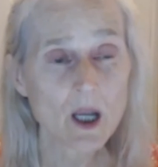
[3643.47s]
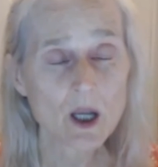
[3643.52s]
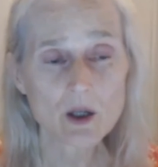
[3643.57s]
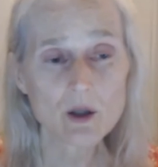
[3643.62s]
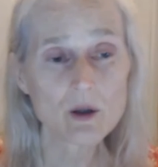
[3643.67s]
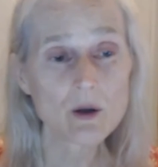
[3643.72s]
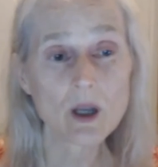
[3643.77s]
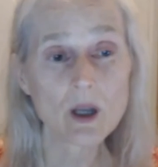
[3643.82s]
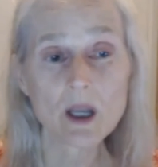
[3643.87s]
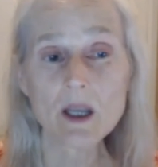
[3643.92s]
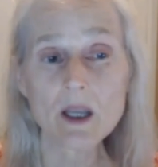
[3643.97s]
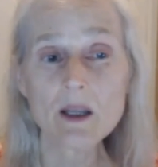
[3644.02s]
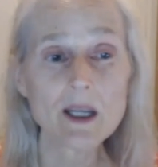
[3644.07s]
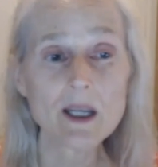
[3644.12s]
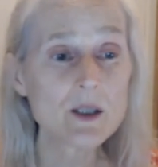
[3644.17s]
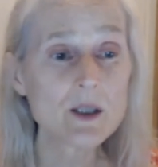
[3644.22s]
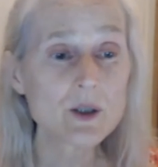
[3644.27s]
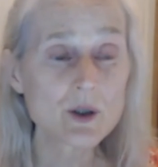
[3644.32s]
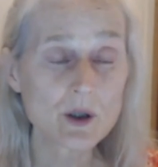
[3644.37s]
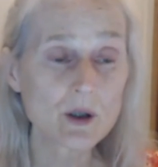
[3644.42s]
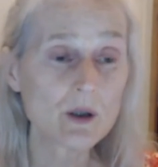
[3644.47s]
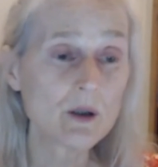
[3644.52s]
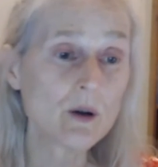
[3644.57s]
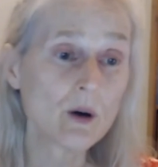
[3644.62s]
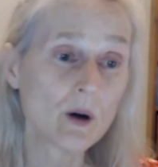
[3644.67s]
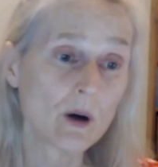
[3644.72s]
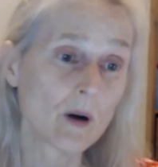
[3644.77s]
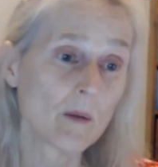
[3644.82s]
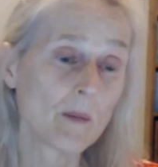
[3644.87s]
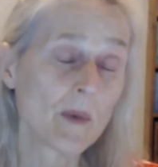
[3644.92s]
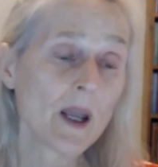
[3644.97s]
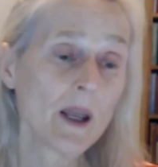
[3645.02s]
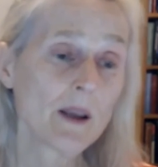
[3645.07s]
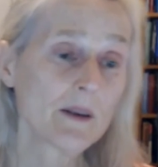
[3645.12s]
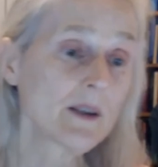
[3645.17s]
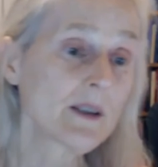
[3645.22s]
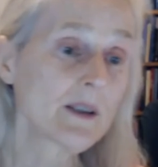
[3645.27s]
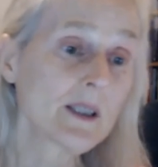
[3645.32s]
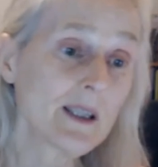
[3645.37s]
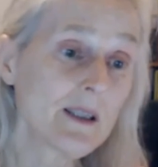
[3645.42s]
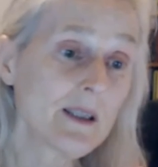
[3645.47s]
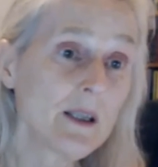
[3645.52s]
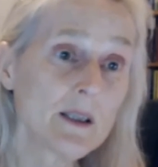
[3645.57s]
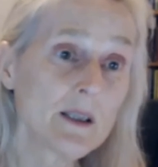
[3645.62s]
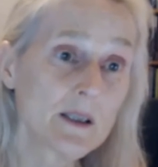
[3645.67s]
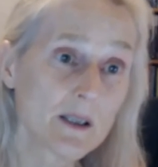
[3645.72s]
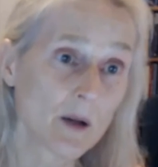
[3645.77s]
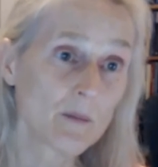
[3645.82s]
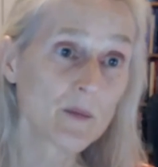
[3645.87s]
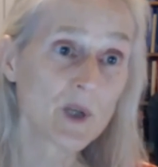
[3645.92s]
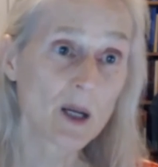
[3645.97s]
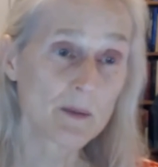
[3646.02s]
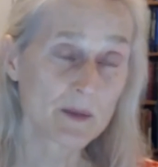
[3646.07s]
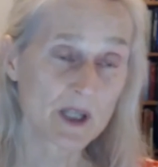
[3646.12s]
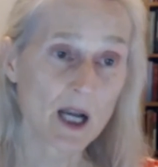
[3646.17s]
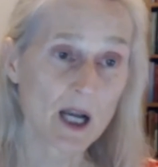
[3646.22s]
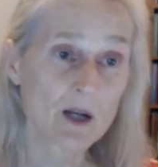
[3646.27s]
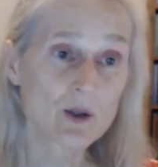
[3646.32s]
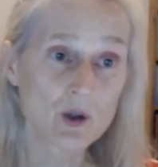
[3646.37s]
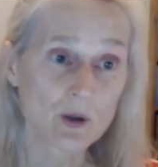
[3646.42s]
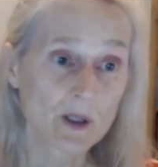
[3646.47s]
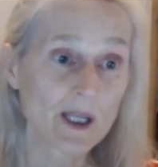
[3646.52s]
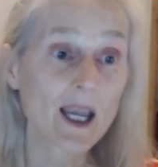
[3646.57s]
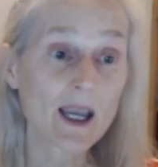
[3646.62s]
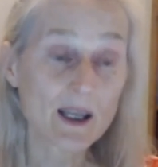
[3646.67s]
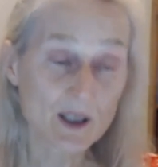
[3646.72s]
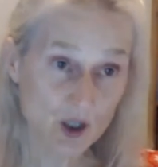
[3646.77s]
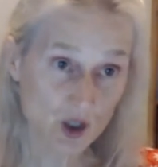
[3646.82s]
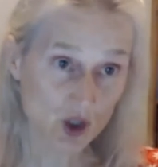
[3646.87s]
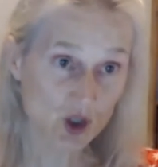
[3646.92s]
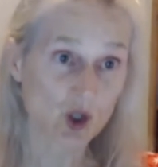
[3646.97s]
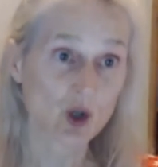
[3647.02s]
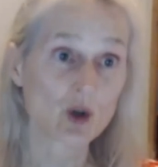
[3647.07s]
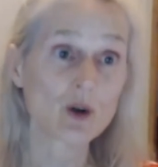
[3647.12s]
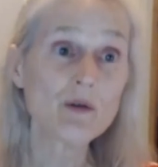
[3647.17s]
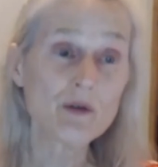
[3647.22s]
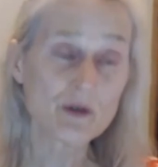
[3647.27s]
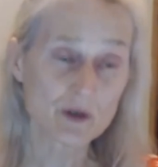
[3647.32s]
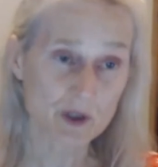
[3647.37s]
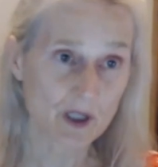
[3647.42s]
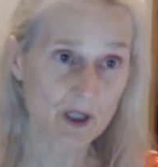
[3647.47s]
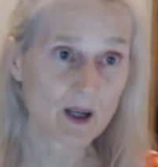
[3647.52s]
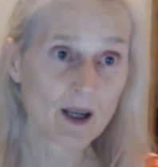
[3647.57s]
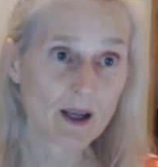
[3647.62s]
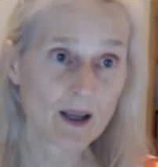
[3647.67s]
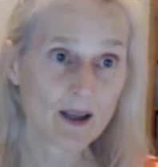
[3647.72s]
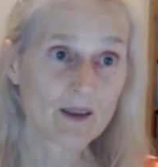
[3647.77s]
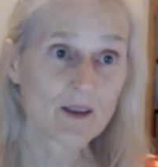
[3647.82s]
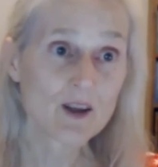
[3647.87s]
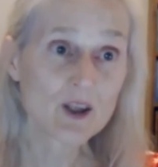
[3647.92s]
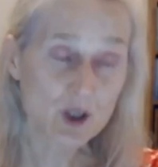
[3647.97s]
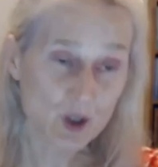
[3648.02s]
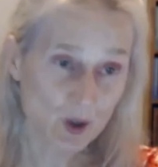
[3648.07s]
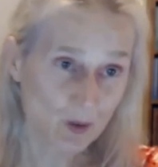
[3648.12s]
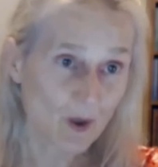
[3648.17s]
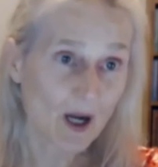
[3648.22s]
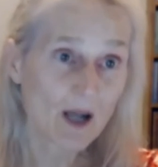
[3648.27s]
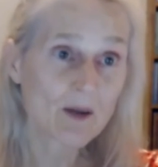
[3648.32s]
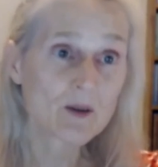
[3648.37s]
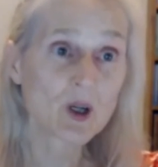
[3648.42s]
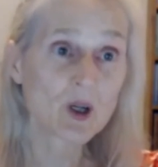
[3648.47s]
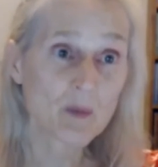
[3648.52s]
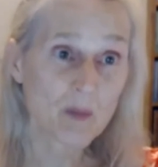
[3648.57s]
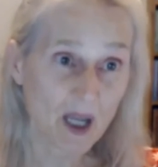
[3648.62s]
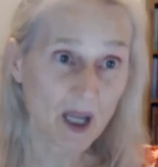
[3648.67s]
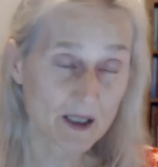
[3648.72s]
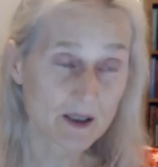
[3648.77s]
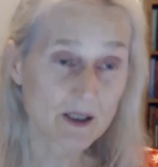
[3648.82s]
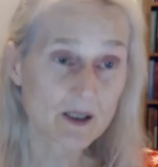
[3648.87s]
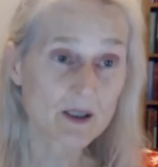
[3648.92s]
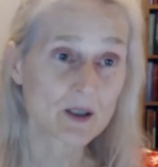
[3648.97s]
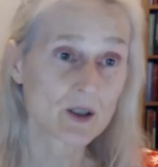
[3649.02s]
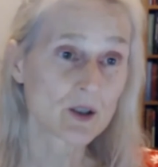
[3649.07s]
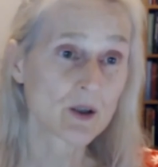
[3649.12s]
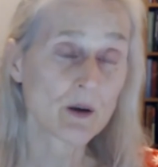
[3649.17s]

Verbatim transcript: You, in Eastern Europe, the cities sometimes actually enserfed the surrounding peasants.